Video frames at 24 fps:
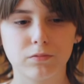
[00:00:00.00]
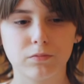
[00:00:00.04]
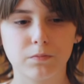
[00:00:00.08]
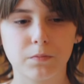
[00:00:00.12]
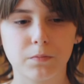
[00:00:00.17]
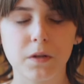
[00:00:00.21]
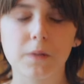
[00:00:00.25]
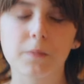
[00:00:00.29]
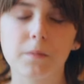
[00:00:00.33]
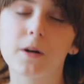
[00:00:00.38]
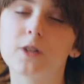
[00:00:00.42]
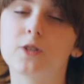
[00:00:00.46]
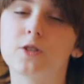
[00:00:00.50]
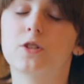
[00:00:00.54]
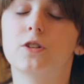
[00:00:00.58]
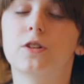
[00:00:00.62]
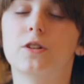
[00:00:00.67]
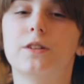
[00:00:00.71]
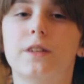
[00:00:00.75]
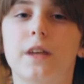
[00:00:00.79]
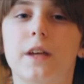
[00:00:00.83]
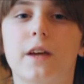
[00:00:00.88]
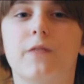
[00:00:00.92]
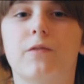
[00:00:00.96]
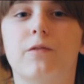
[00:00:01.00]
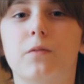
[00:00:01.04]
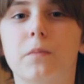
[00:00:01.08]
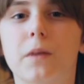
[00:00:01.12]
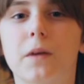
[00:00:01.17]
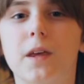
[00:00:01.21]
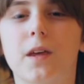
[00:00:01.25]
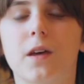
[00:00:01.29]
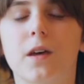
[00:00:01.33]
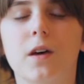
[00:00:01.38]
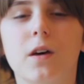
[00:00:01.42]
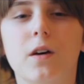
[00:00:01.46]
Pretty much a good day for
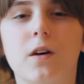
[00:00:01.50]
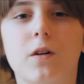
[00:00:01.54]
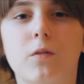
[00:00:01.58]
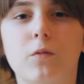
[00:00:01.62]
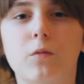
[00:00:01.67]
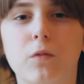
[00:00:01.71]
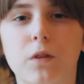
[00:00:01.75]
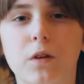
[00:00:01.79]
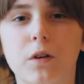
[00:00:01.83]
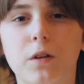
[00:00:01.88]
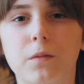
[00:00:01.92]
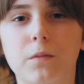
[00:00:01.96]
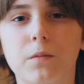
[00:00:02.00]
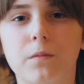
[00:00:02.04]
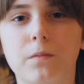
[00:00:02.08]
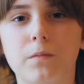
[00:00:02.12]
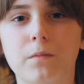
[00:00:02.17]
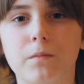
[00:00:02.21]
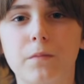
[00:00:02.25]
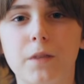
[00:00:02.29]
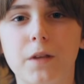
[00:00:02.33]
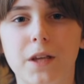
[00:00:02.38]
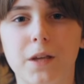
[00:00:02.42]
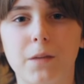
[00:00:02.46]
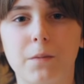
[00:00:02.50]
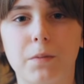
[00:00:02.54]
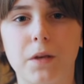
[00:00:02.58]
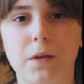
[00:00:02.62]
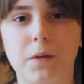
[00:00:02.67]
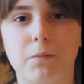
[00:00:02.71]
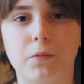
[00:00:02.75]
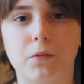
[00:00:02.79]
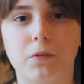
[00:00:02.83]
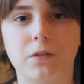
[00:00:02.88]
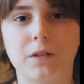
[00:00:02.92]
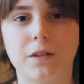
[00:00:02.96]
me would be
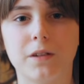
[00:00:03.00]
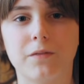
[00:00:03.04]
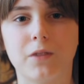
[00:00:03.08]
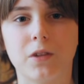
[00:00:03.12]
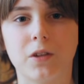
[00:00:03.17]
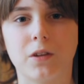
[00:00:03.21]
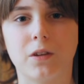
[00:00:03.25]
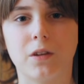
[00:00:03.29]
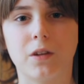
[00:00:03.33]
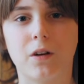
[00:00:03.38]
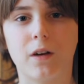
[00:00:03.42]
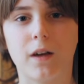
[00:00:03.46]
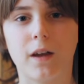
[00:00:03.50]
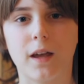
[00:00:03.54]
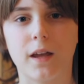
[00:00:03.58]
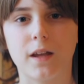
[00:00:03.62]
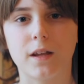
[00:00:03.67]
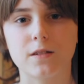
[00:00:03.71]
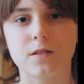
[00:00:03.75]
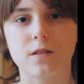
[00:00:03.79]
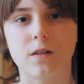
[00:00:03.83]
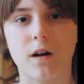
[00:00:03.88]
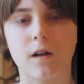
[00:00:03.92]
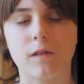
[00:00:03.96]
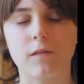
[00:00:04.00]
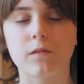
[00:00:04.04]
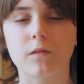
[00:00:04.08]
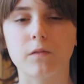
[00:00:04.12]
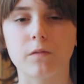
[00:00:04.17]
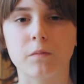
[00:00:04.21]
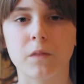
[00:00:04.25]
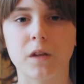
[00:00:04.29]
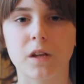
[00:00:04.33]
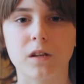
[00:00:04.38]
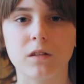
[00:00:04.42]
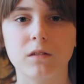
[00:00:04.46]
people leaving their hands off
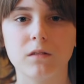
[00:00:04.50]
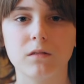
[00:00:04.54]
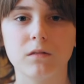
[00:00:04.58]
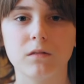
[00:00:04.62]
of me.